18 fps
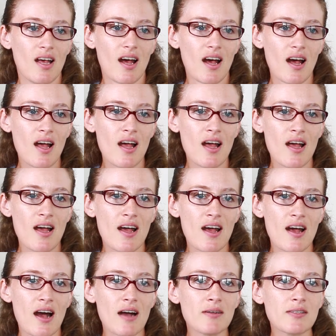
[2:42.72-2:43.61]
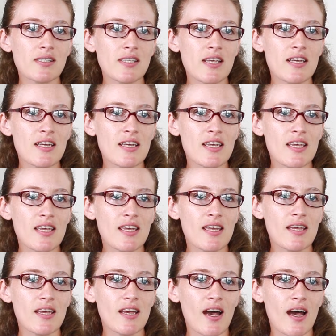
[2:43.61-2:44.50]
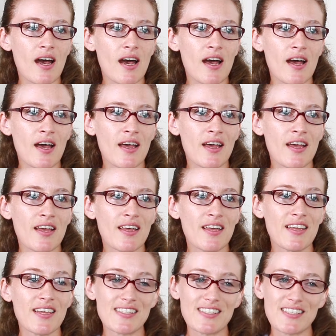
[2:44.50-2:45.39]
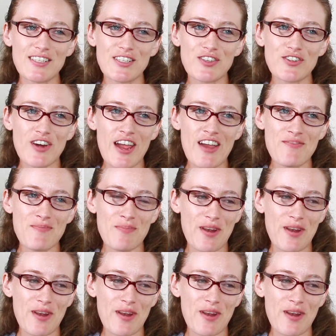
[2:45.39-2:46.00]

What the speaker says: I'll say it's in draft,